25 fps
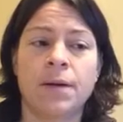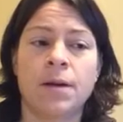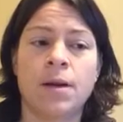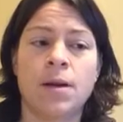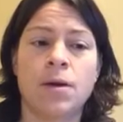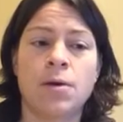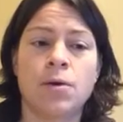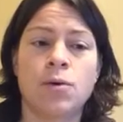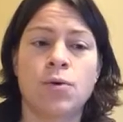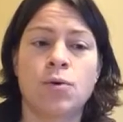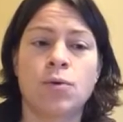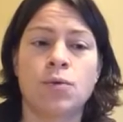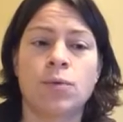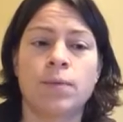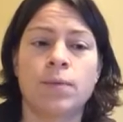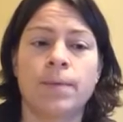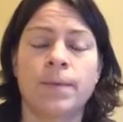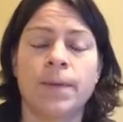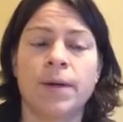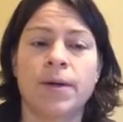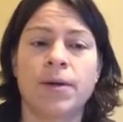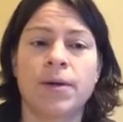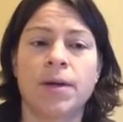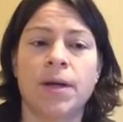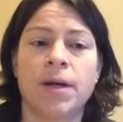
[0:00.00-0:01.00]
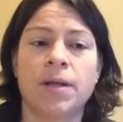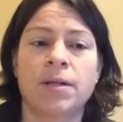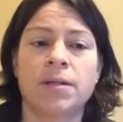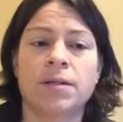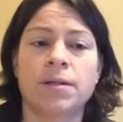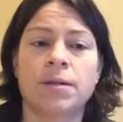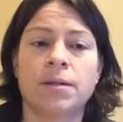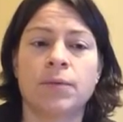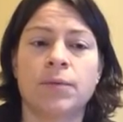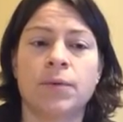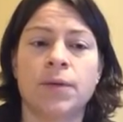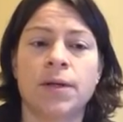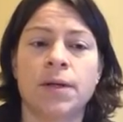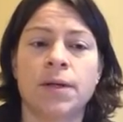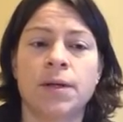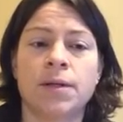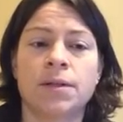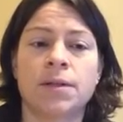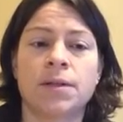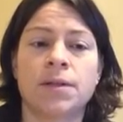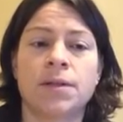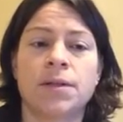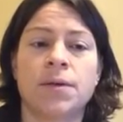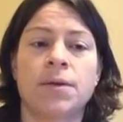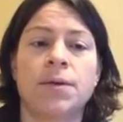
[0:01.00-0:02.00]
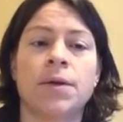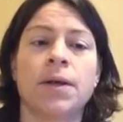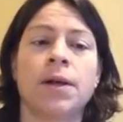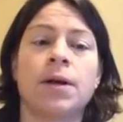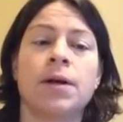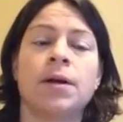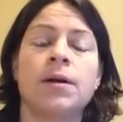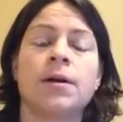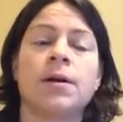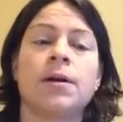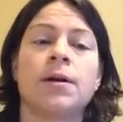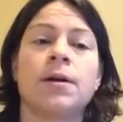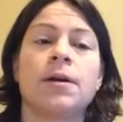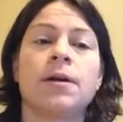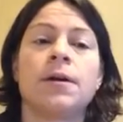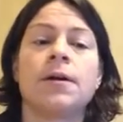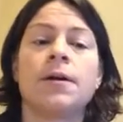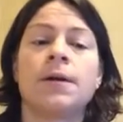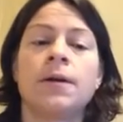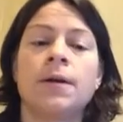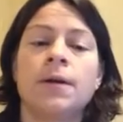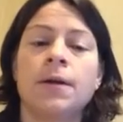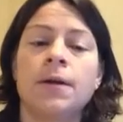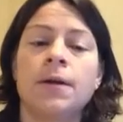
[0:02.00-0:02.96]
No. Okay, so what else is going on here?